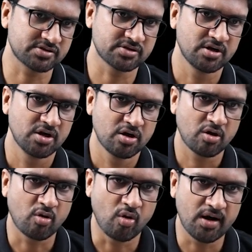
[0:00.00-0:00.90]
is
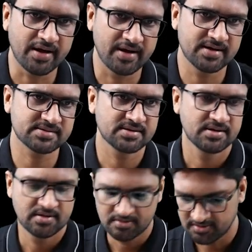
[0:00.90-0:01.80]
called as
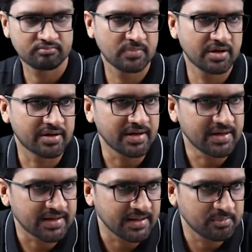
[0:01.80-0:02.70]

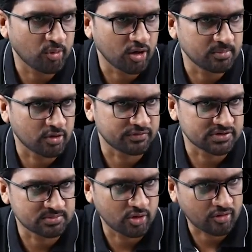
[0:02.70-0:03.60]
runtime
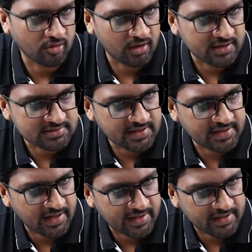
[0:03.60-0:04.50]
polymorphism, or called as the
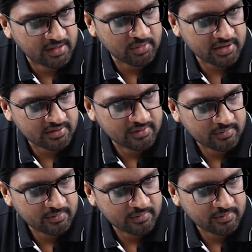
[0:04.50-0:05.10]
dynamic